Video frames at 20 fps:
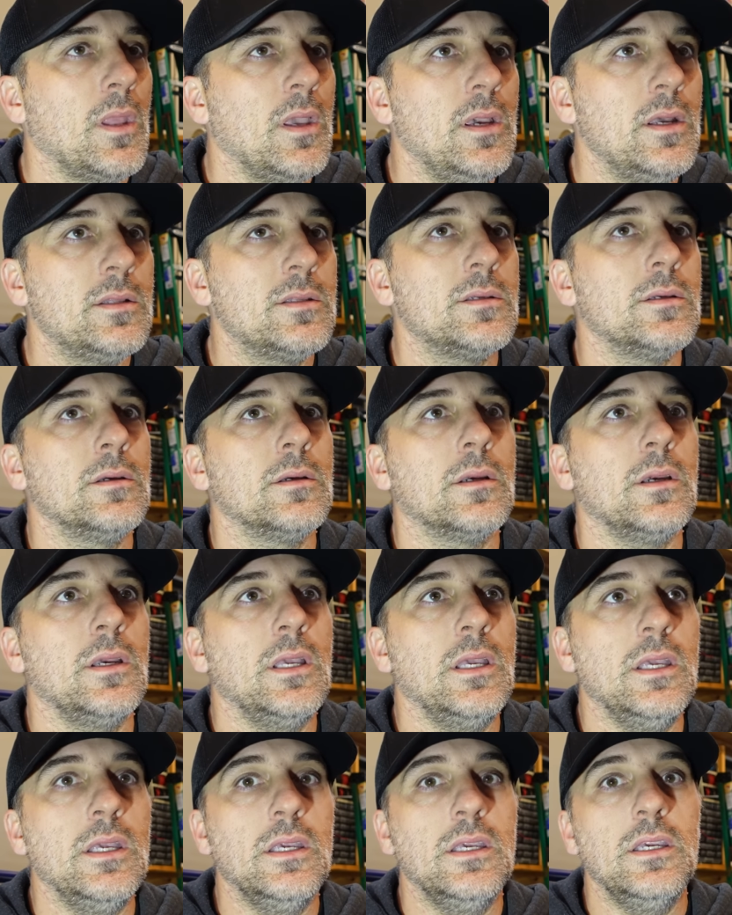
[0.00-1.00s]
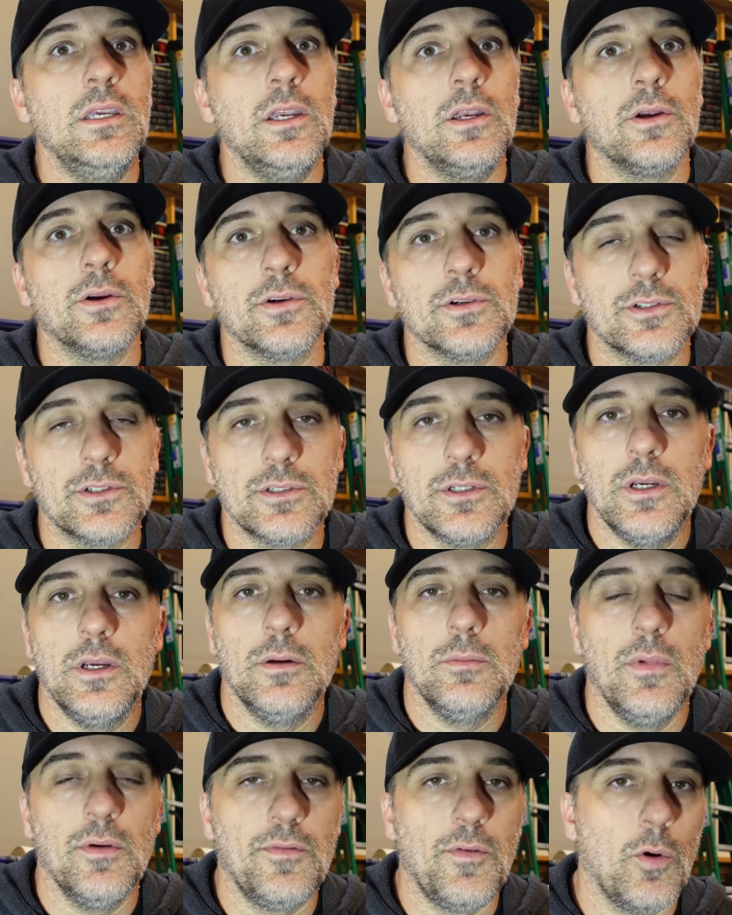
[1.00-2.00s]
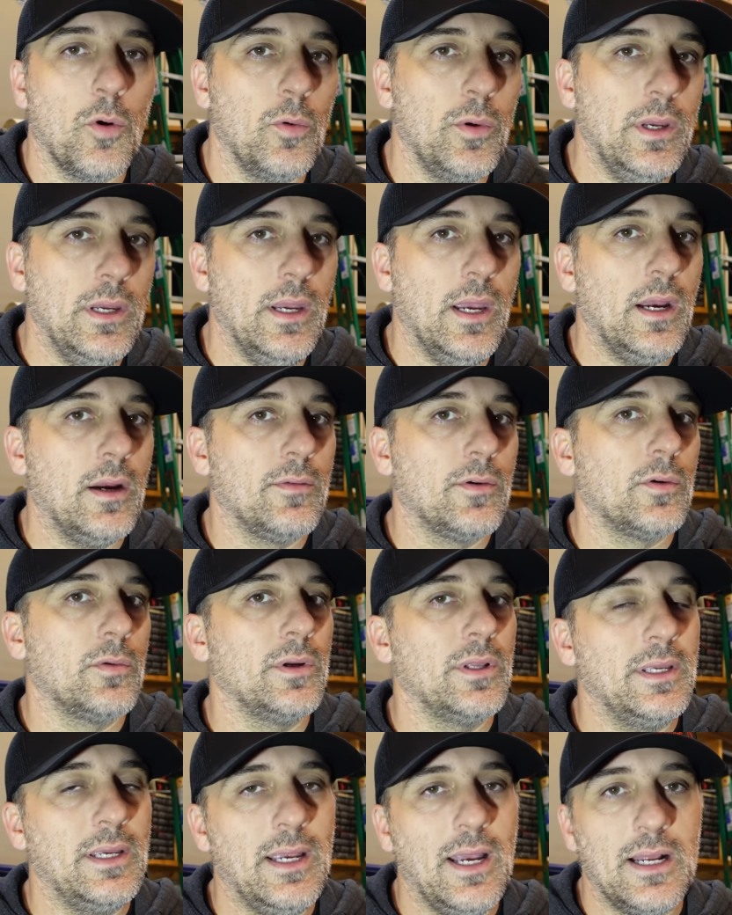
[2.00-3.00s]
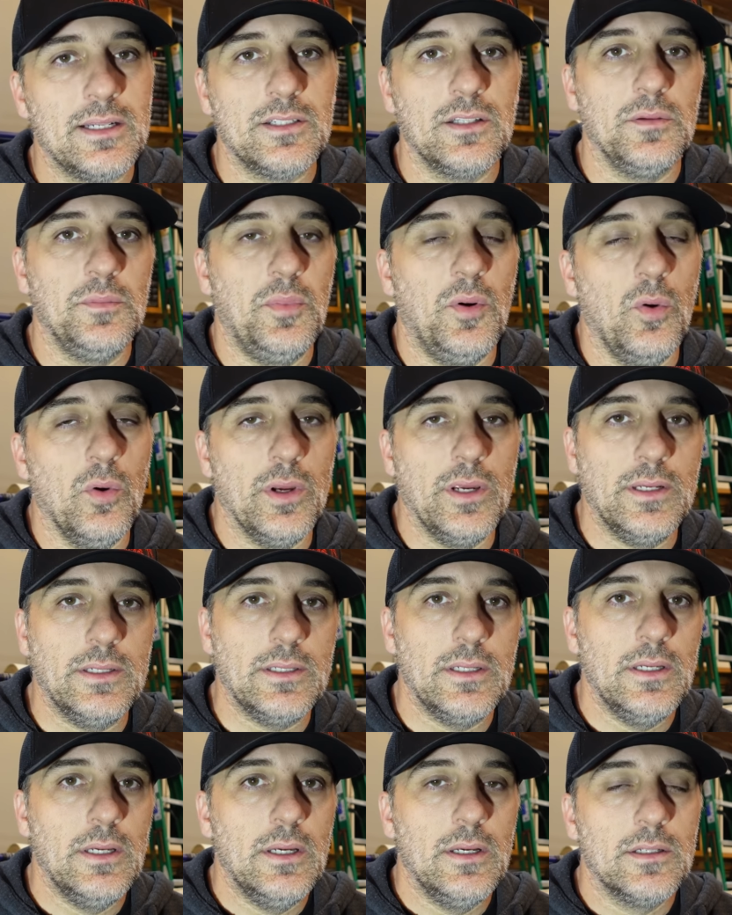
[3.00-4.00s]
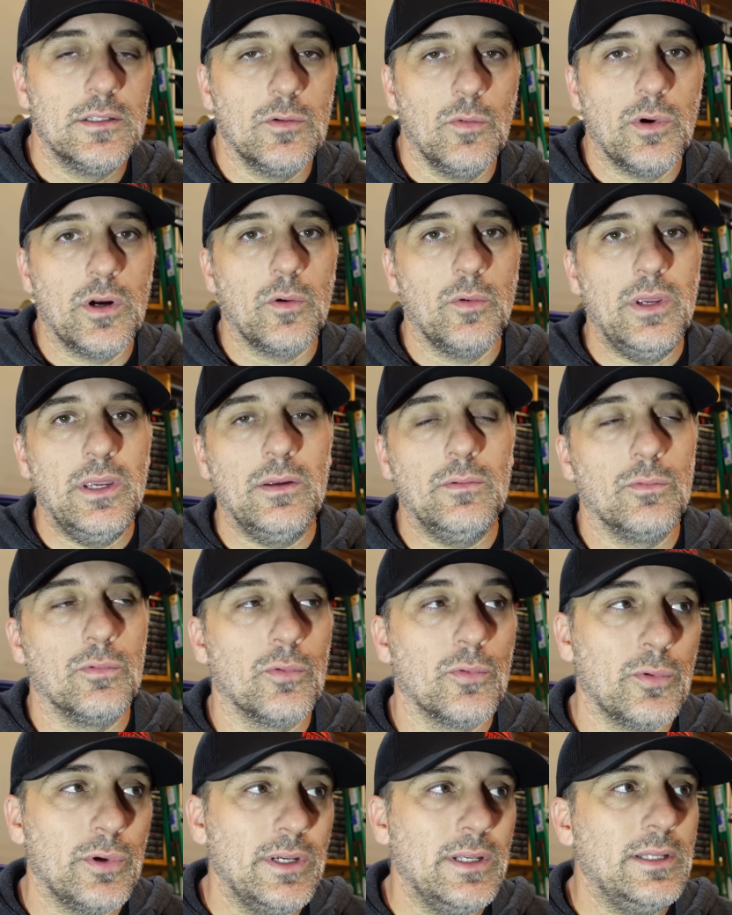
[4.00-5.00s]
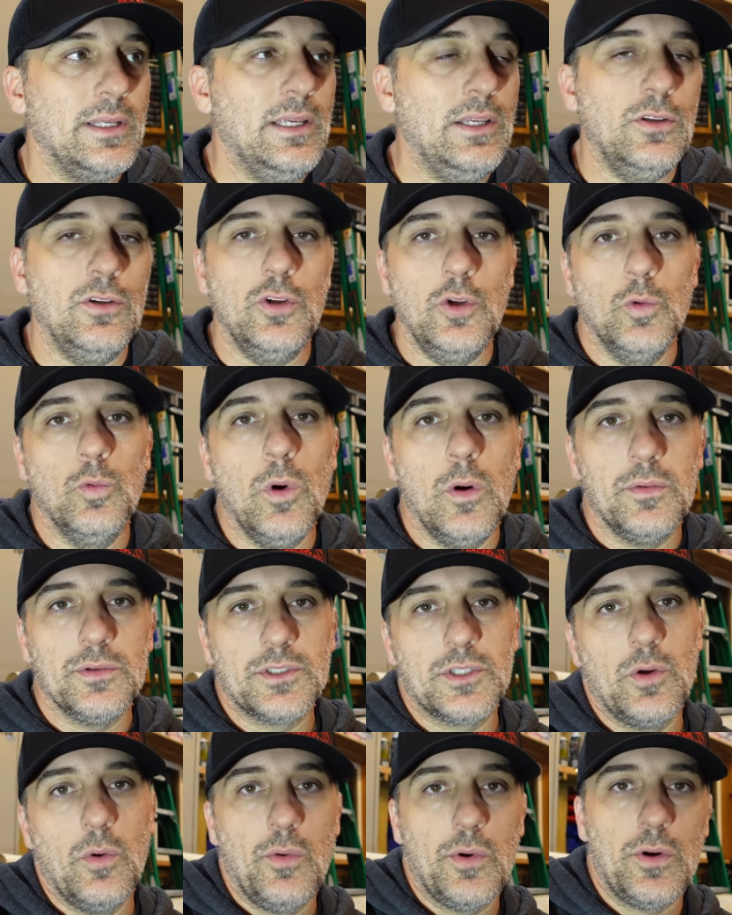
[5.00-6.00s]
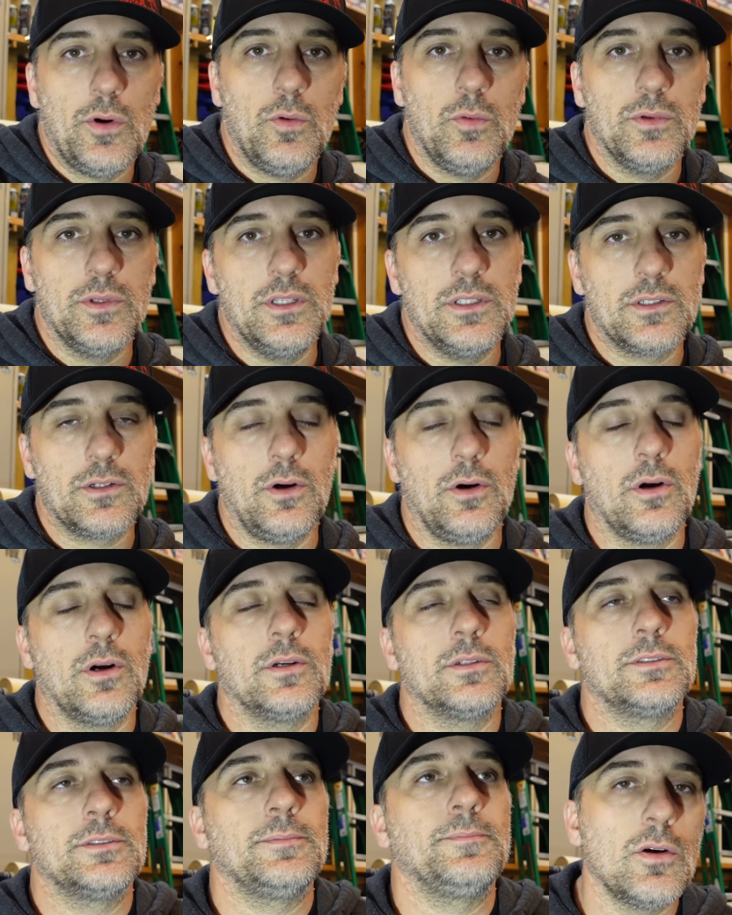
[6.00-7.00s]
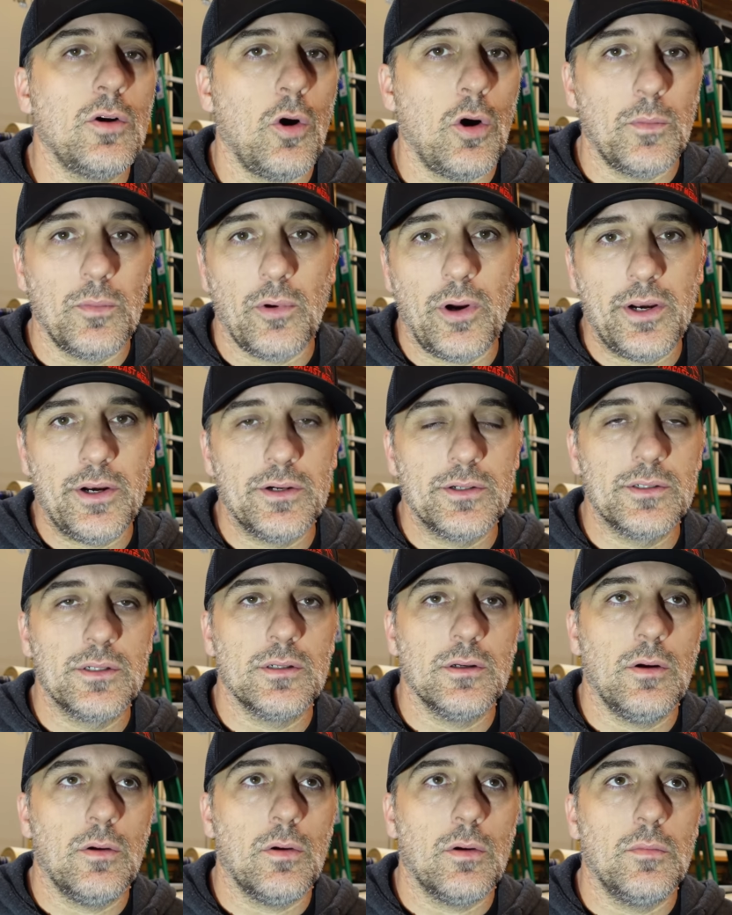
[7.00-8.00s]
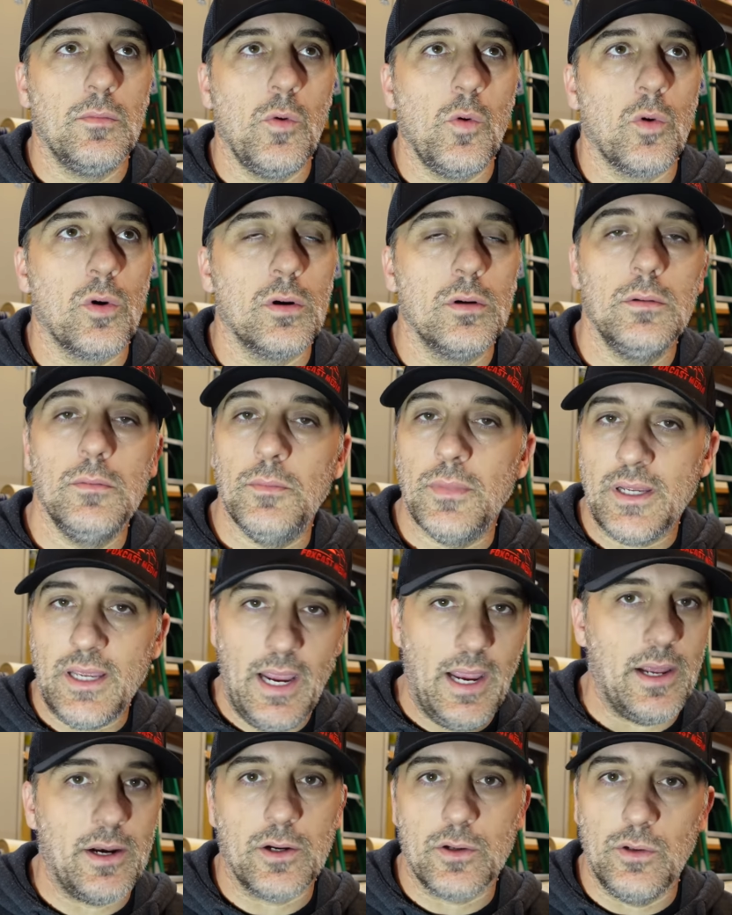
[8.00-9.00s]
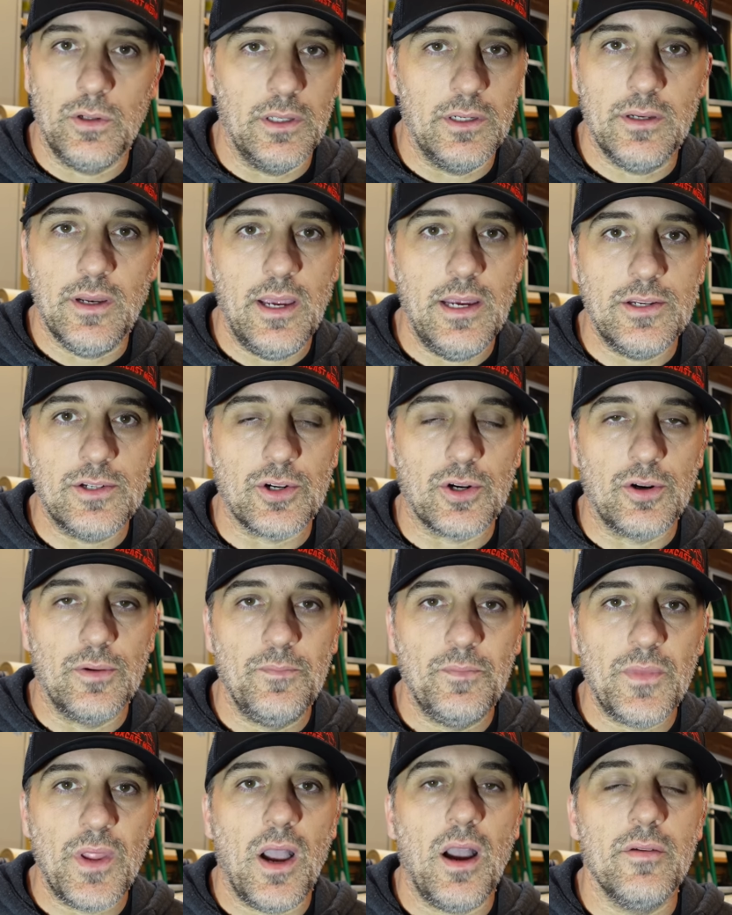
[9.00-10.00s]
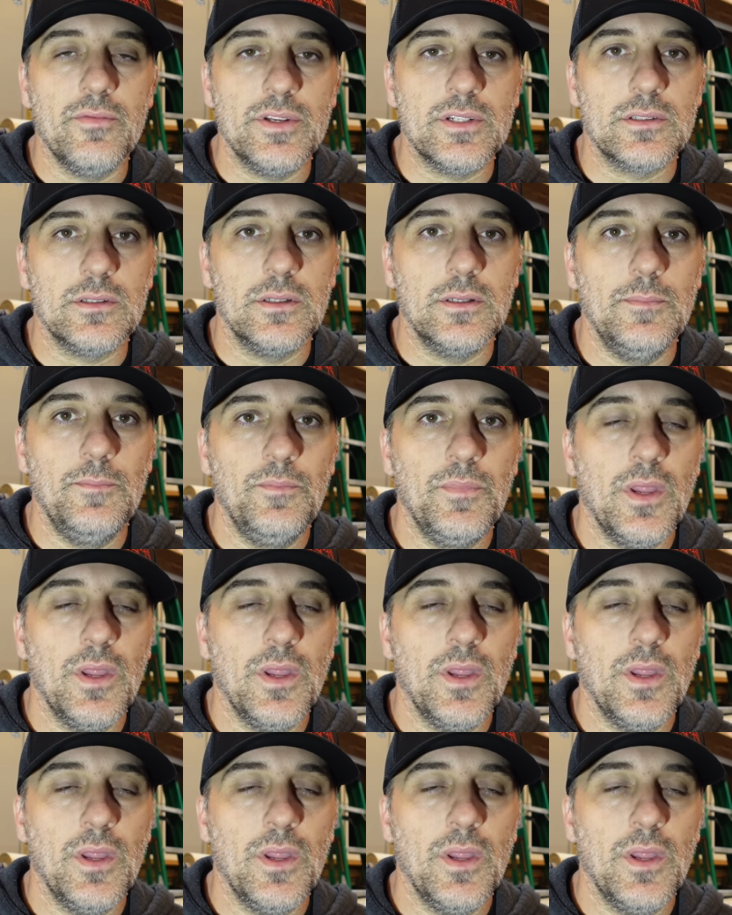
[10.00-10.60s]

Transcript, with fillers: It took years before we ever really got to the point to where we really knew what was going on with these cars. Carburetors are more mechanical in nature, obviously.